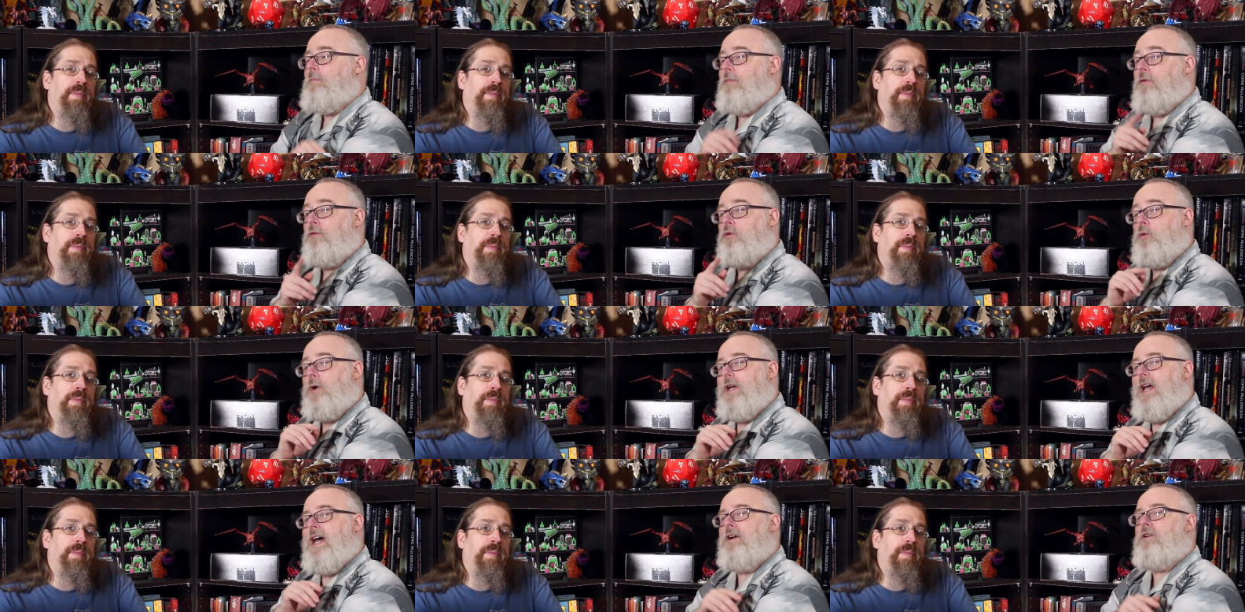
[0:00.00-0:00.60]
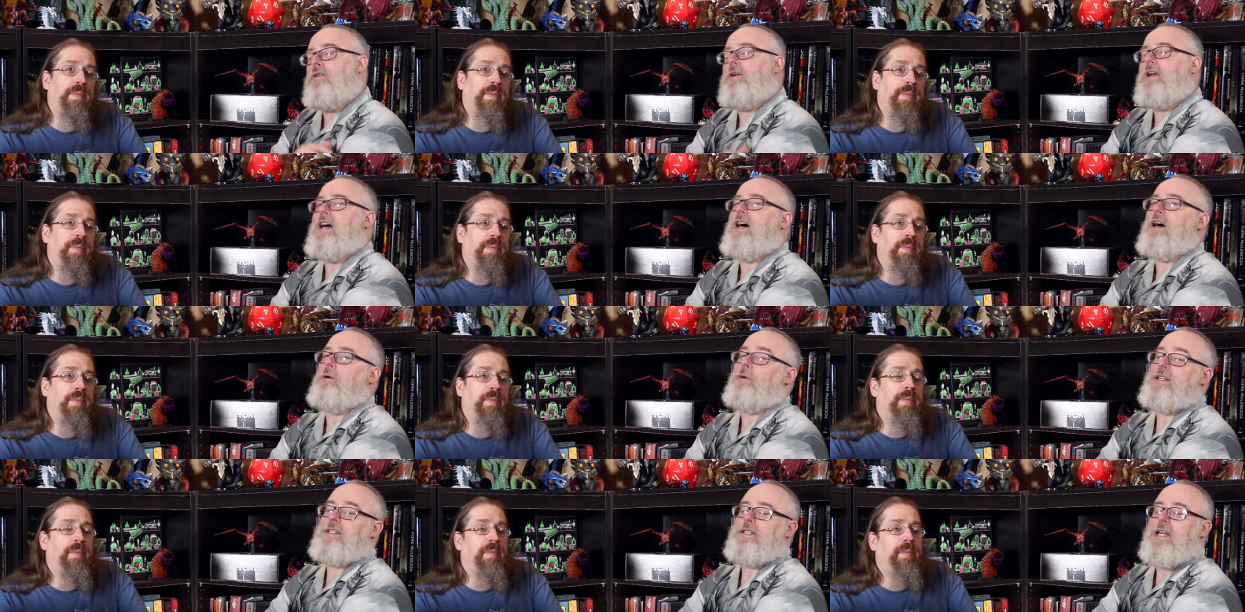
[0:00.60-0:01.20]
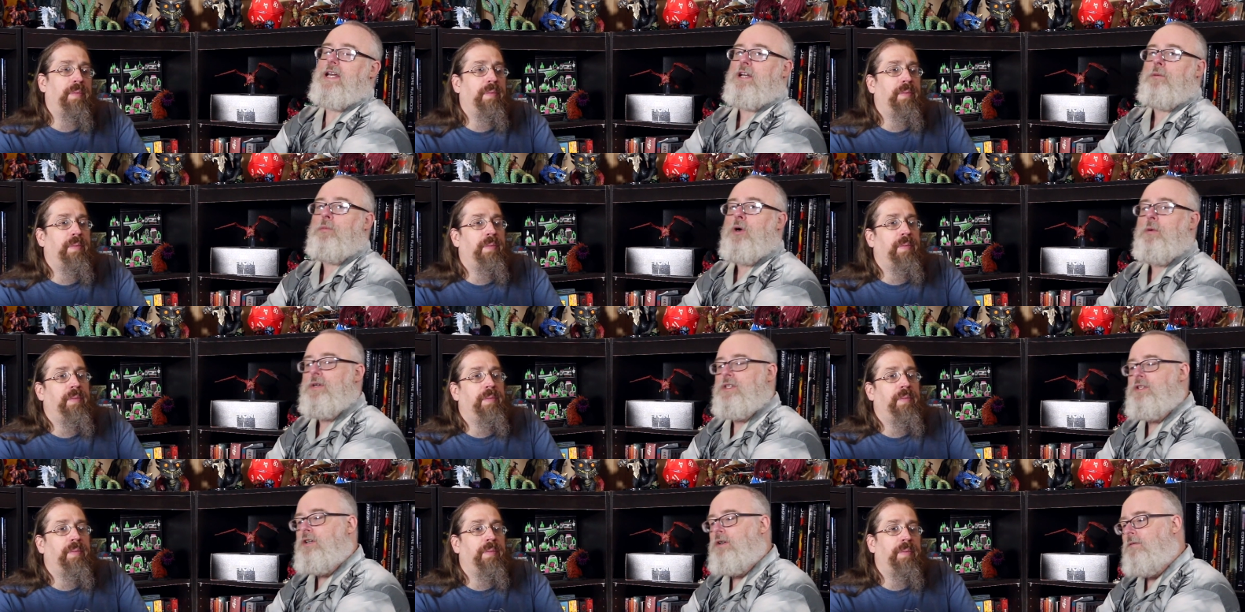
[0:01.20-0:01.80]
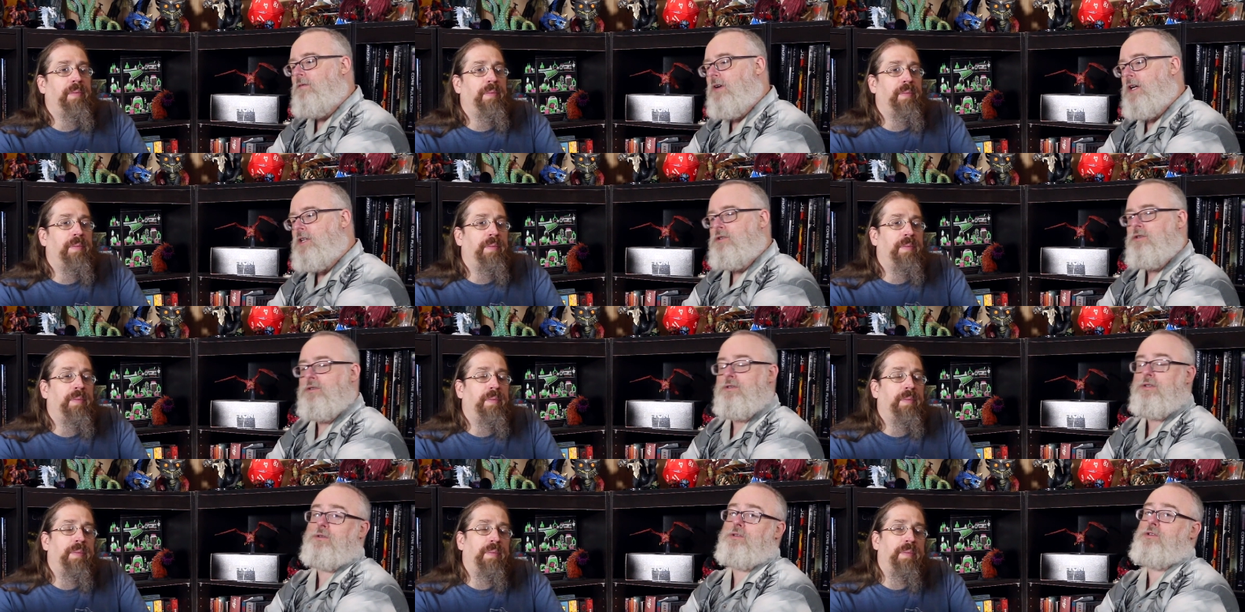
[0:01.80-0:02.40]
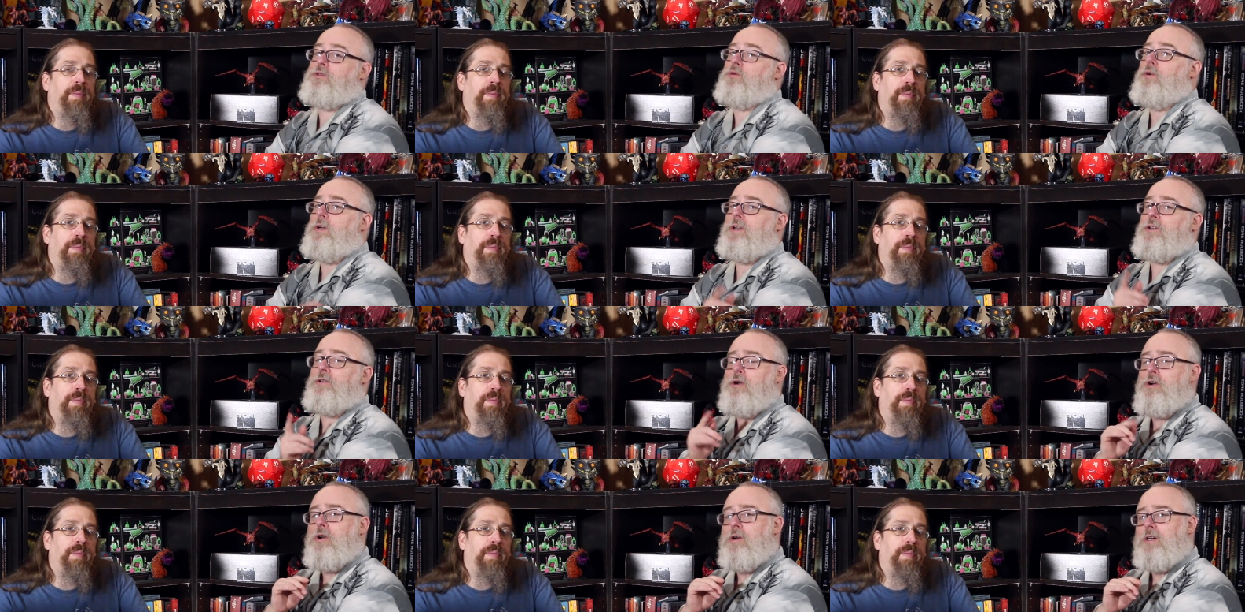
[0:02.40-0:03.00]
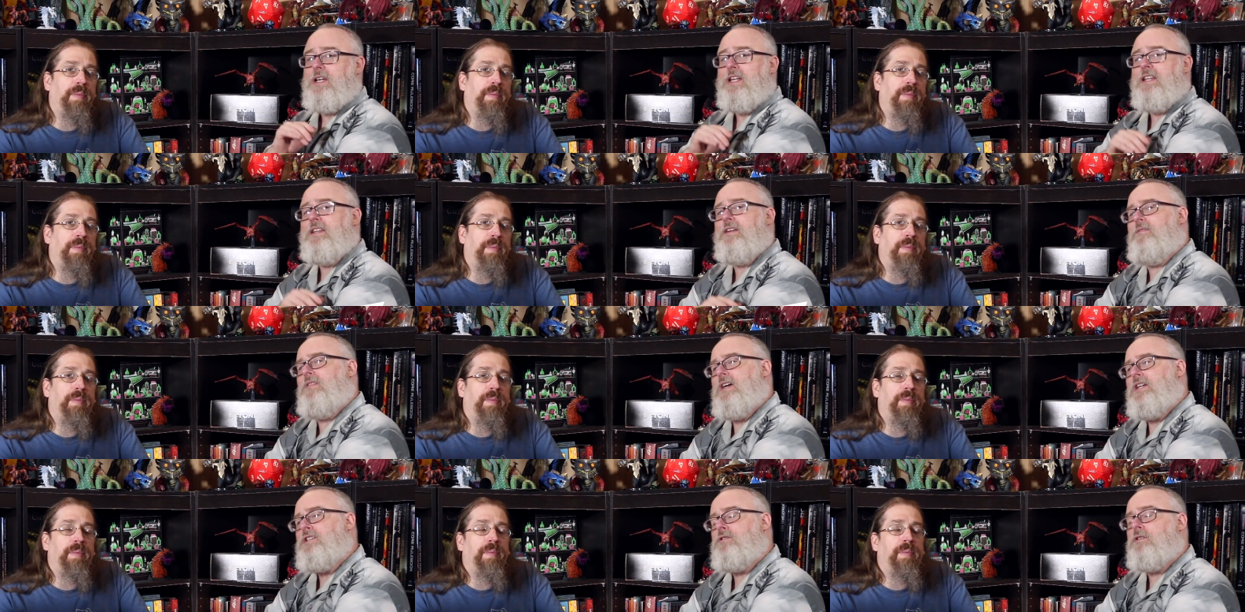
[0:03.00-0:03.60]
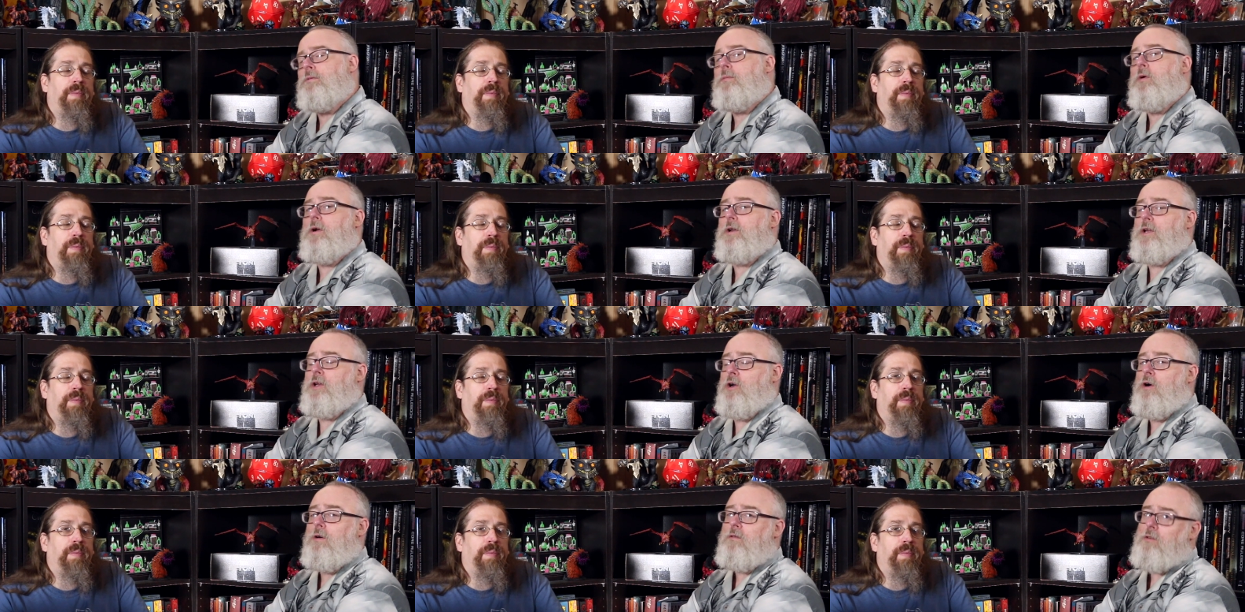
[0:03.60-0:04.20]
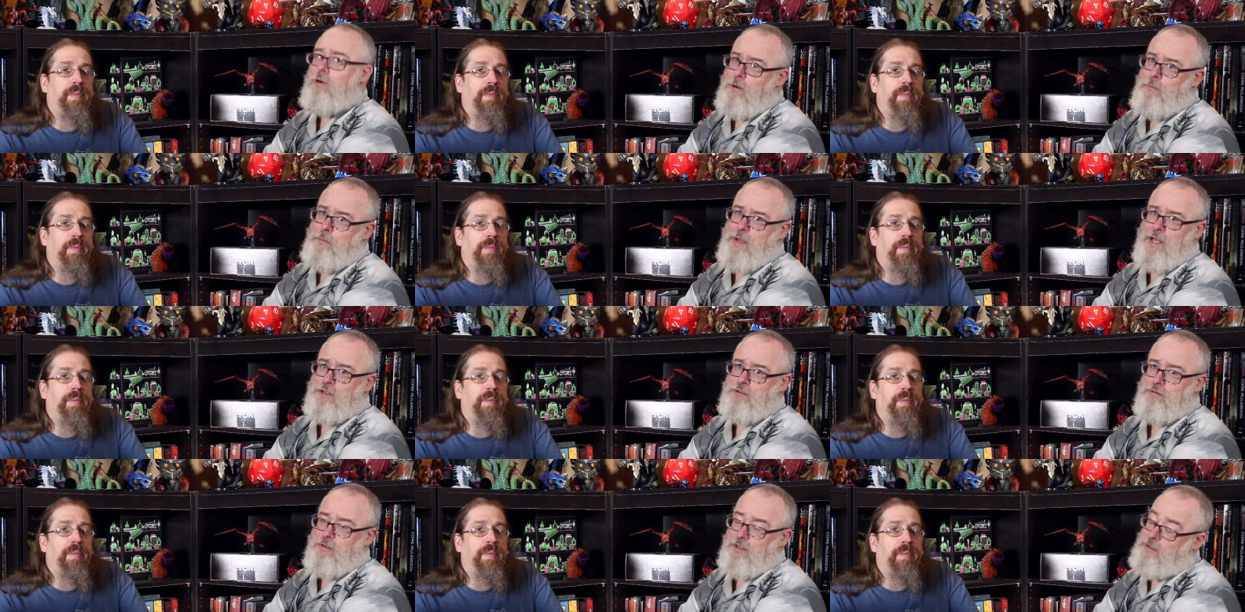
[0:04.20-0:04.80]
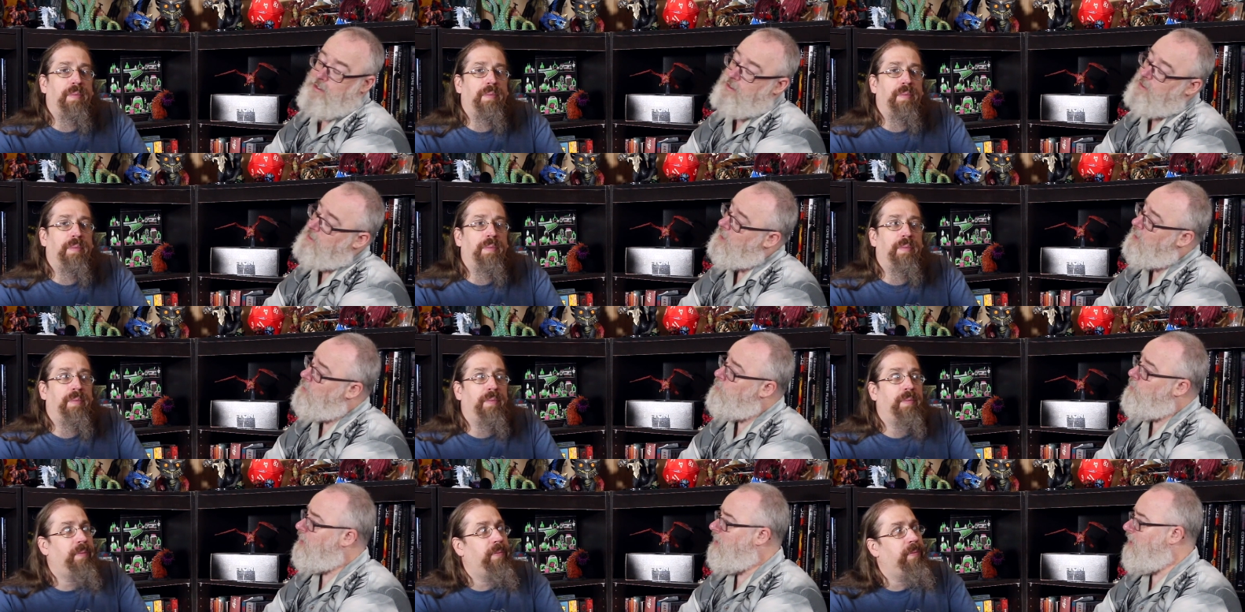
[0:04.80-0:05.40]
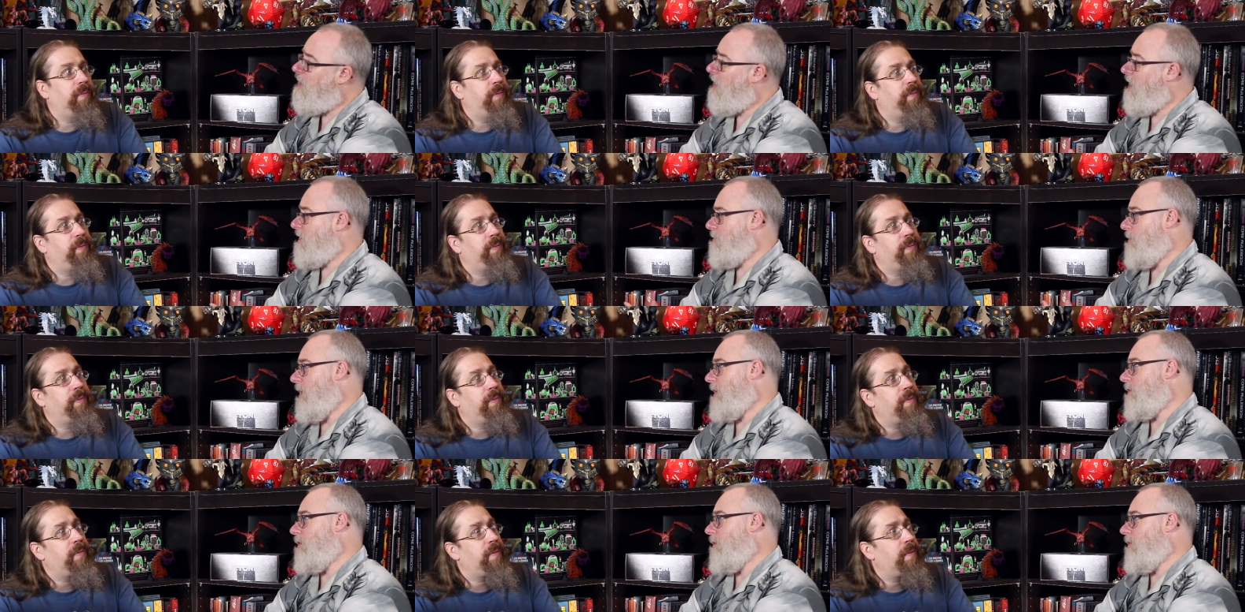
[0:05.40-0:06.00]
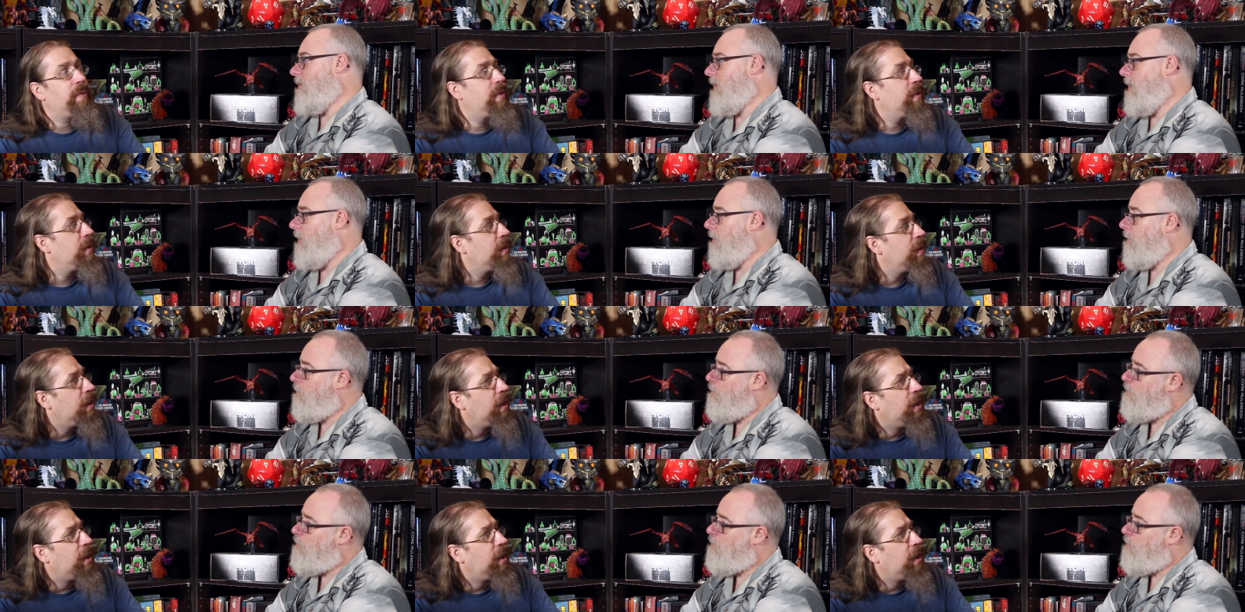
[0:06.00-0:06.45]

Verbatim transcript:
Speaker 1: before we head on out i want to take a moment to invite you to join nerdarchy the adventuring party over on patreon Dave, what can they expect over there?